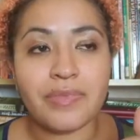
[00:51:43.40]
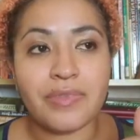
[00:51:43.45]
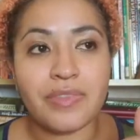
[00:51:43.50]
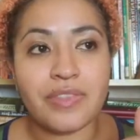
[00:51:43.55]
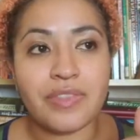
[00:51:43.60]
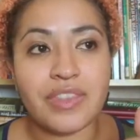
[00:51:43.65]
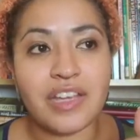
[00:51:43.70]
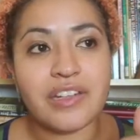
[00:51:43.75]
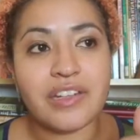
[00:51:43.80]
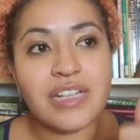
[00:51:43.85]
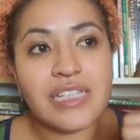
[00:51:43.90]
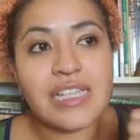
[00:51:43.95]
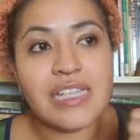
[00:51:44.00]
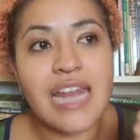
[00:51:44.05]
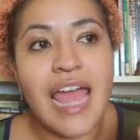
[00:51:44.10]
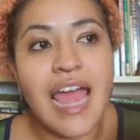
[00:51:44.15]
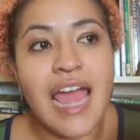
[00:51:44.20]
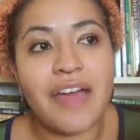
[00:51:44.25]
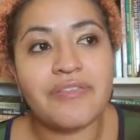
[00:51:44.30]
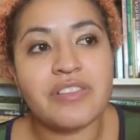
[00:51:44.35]
there doesn't
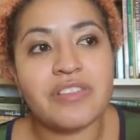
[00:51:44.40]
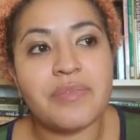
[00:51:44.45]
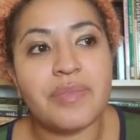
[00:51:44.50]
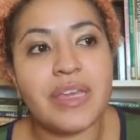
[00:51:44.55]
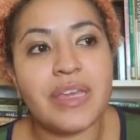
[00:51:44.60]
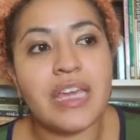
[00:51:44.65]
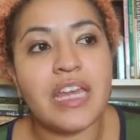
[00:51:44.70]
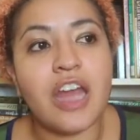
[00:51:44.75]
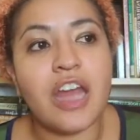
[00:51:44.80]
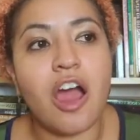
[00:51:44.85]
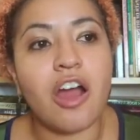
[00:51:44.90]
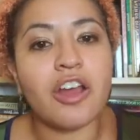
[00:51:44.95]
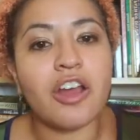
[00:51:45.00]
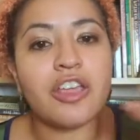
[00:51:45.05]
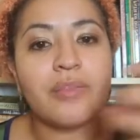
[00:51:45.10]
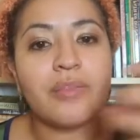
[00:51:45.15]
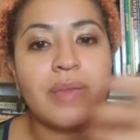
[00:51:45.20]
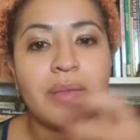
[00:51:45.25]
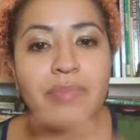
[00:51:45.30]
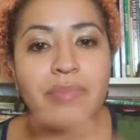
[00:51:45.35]
have to be an
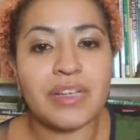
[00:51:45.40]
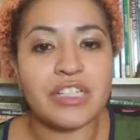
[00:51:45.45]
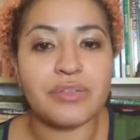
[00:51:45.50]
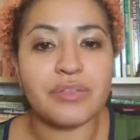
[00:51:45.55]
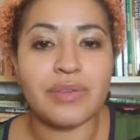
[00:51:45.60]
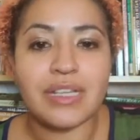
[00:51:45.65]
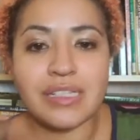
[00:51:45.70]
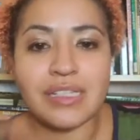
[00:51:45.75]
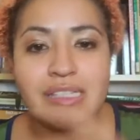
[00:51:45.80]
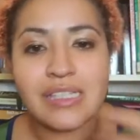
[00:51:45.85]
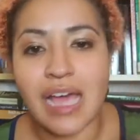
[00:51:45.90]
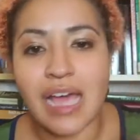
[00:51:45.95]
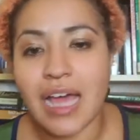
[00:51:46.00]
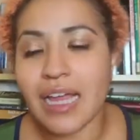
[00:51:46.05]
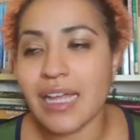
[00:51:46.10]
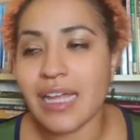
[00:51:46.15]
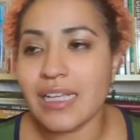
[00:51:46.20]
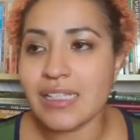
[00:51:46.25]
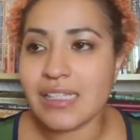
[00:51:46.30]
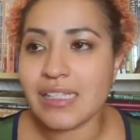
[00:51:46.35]
argument between
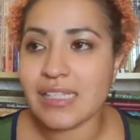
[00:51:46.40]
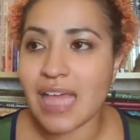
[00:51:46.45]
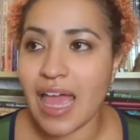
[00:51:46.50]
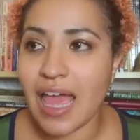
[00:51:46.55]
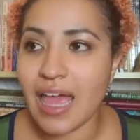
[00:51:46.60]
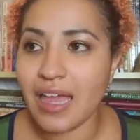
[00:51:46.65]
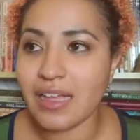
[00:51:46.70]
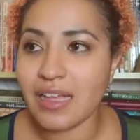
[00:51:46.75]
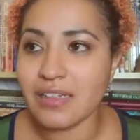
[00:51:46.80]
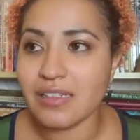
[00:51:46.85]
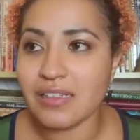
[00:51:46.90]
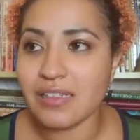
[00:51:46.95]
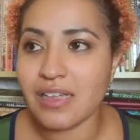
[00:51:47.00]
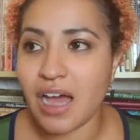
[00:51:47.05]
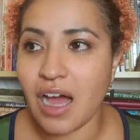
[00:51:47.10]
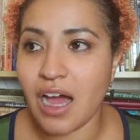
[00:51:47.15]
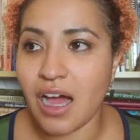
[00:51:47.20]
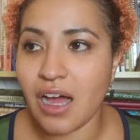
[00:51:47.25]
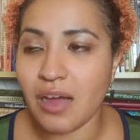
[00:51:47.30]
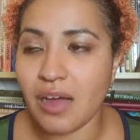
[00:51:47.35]
science and,
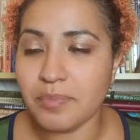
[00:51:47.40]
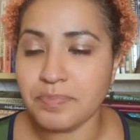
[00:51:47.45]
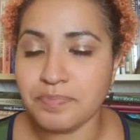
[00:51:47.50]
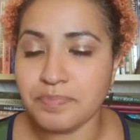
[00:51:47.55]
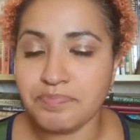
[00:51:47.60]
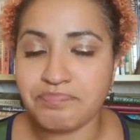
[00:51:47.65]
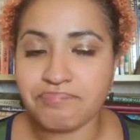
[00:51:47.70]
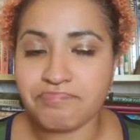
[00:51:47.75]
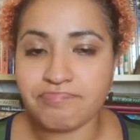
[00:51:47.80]
um,